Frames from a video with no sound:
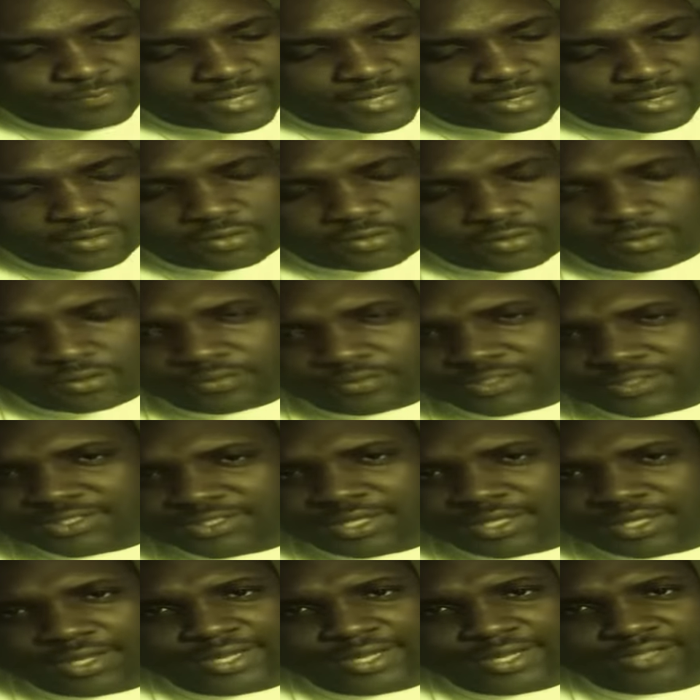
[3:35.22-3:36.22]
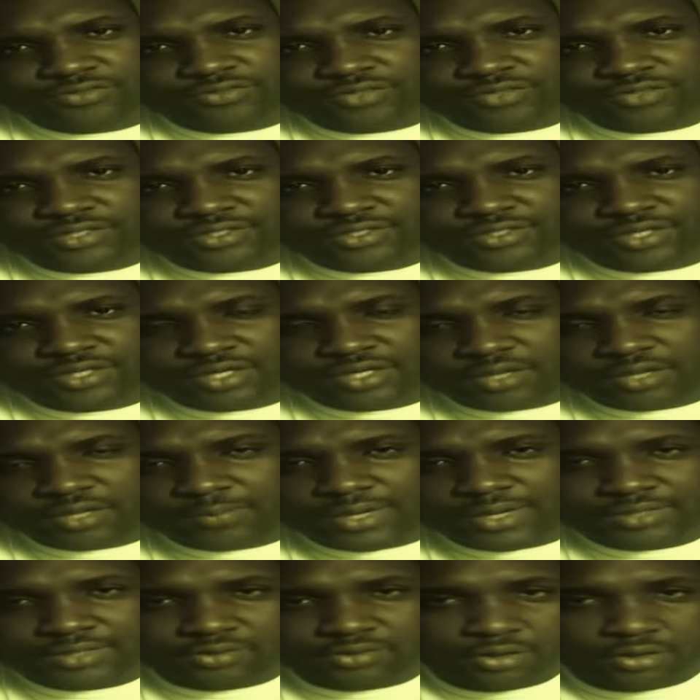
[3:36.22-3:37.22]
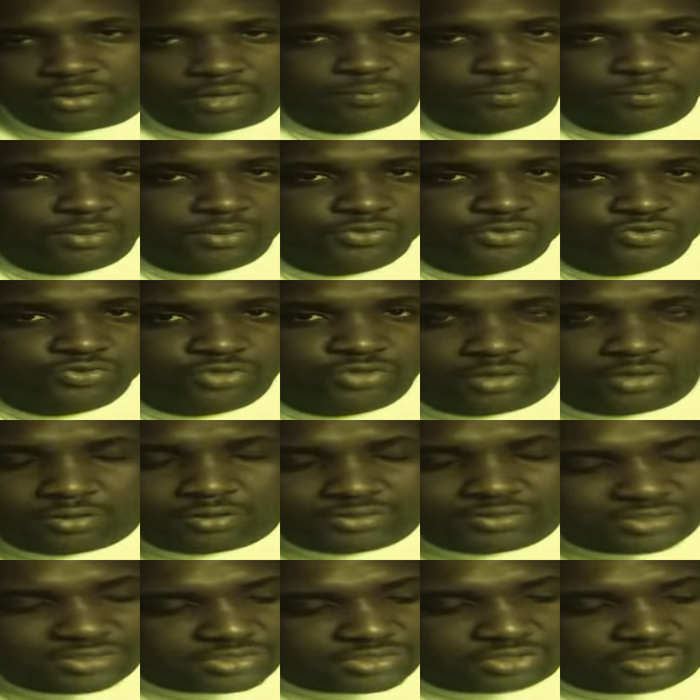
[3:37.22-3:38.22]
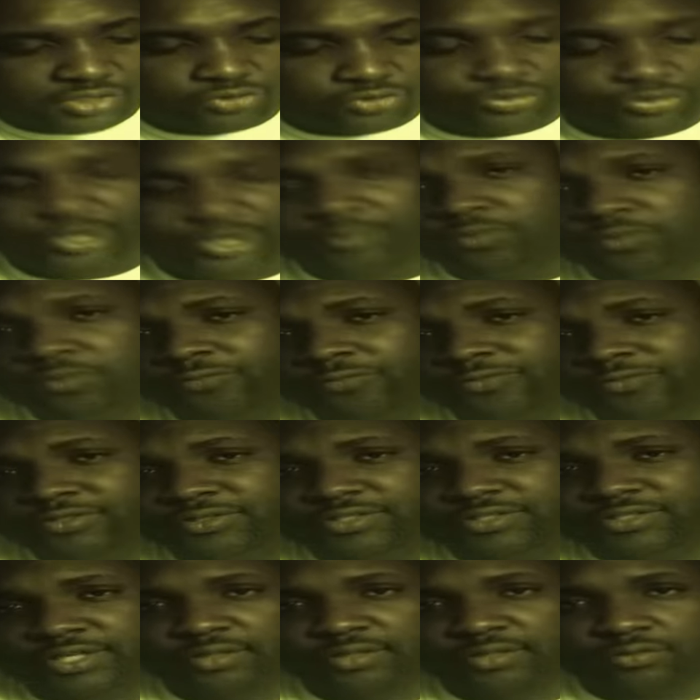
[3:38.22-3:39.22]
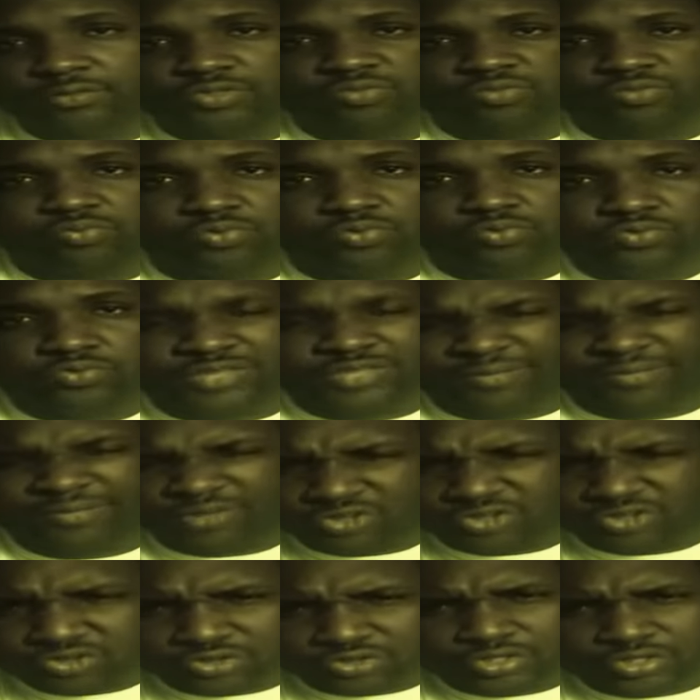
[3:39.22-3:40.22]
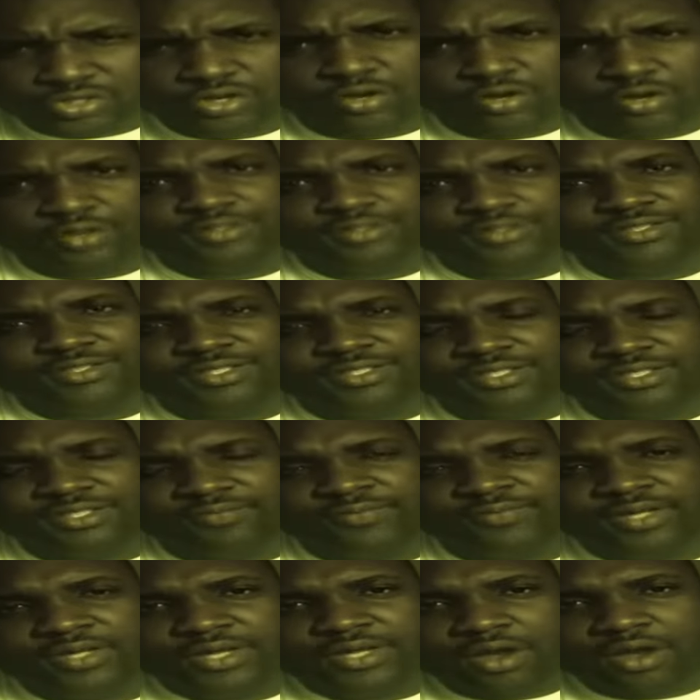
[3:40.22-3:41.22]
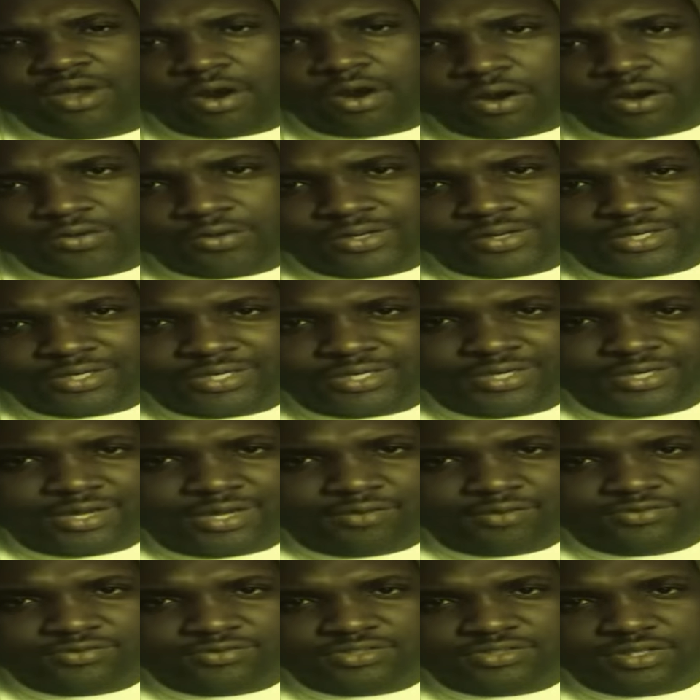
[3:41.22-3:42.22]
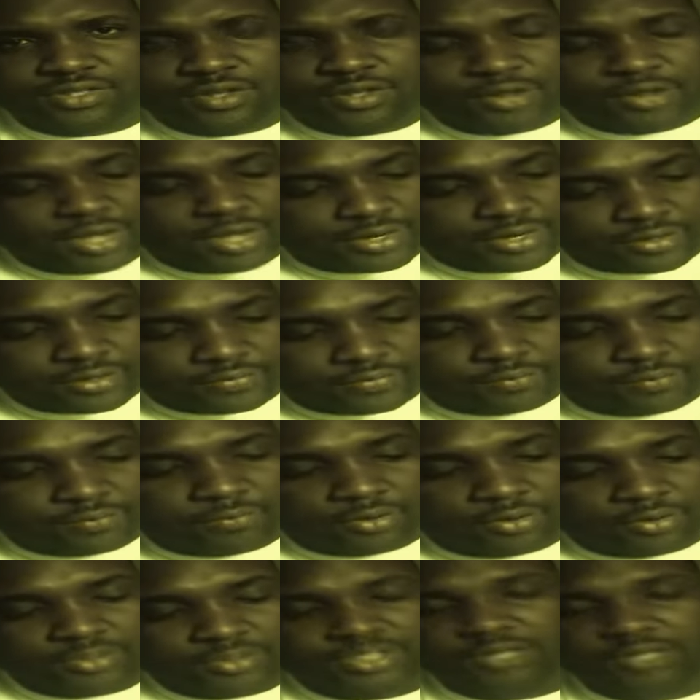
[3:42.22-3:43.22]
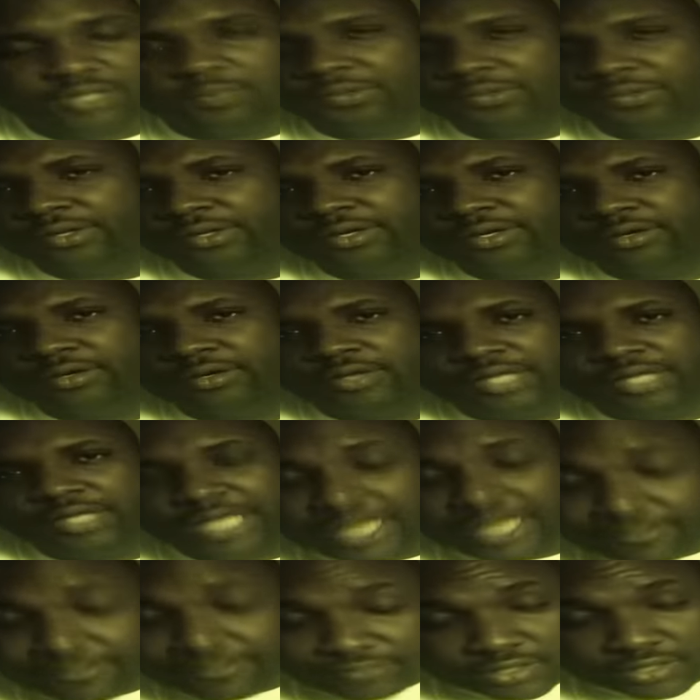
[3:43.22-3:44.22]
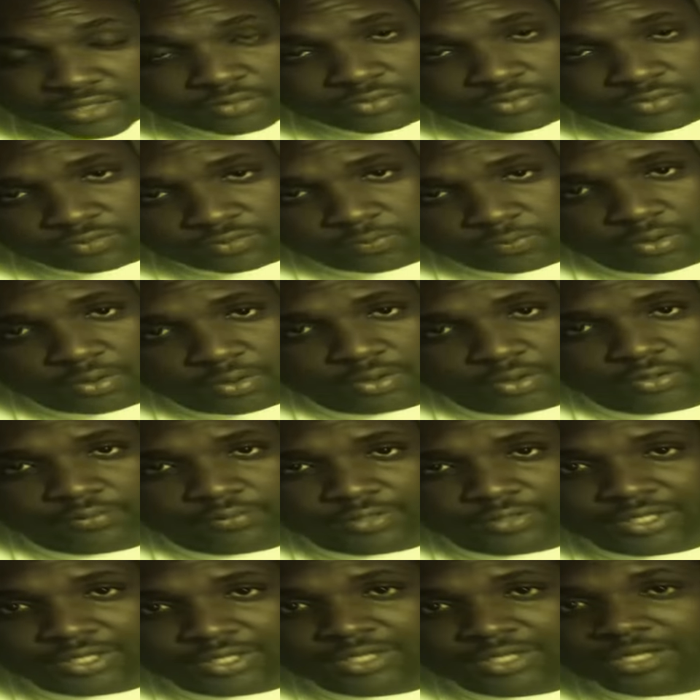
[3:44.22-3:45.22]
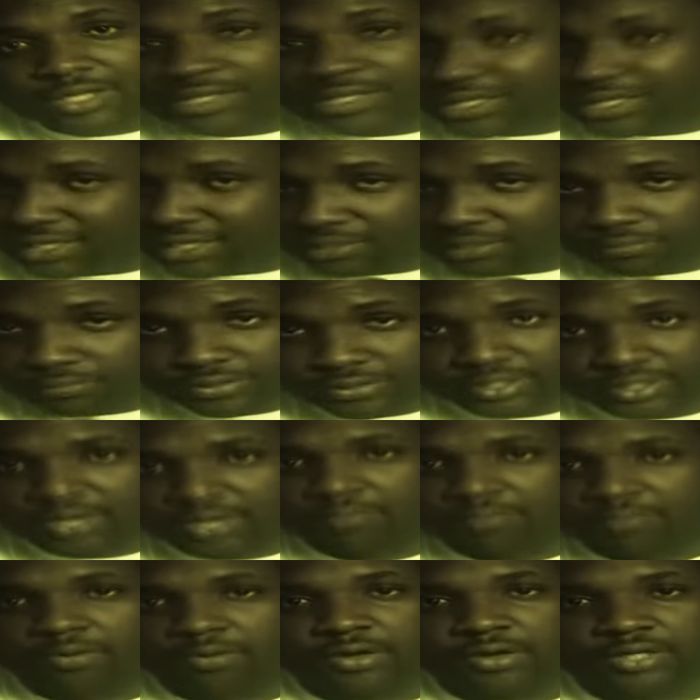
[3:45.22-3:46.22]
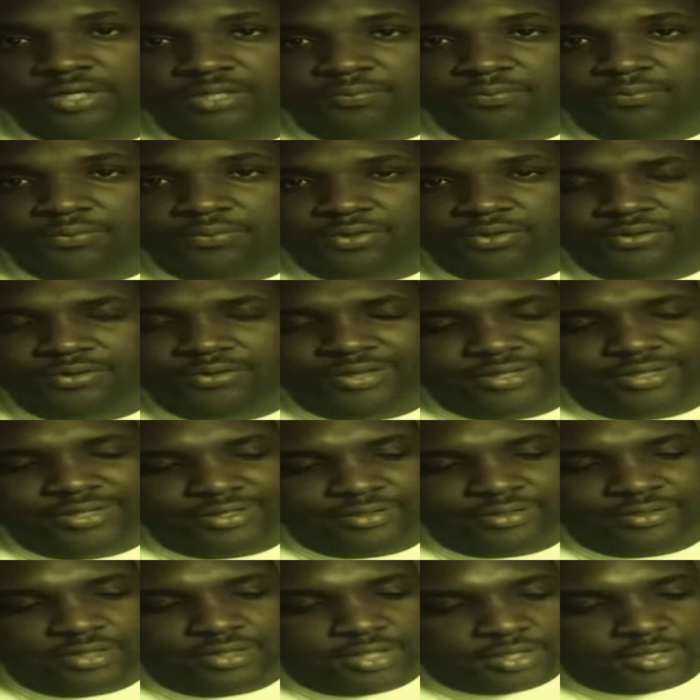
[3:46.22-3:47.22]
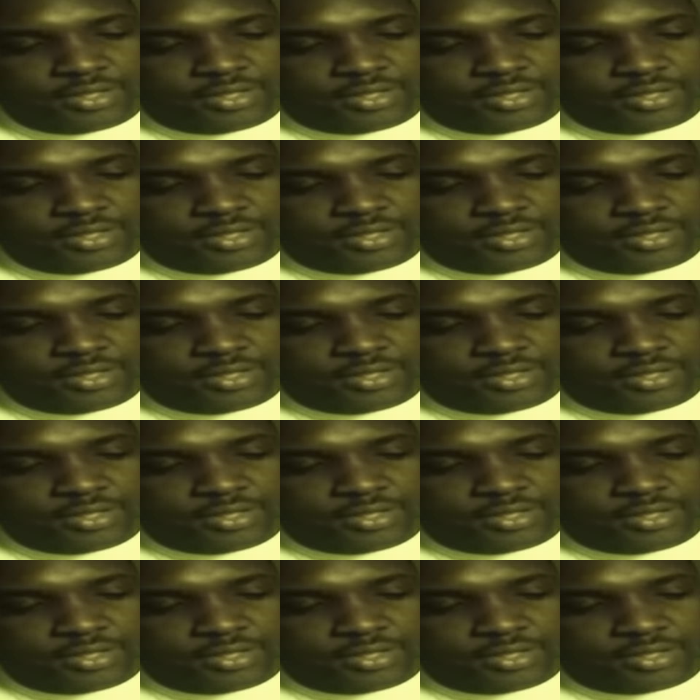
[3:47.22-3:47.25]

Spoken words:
don't know. This Halak trade is going to come back to haunt Montreal. This is a great move for the St. Louis Blues. They have a good young team. All they need now is another marquee player. If they lose Paul Kariya, they need to bring in a marquee player that can,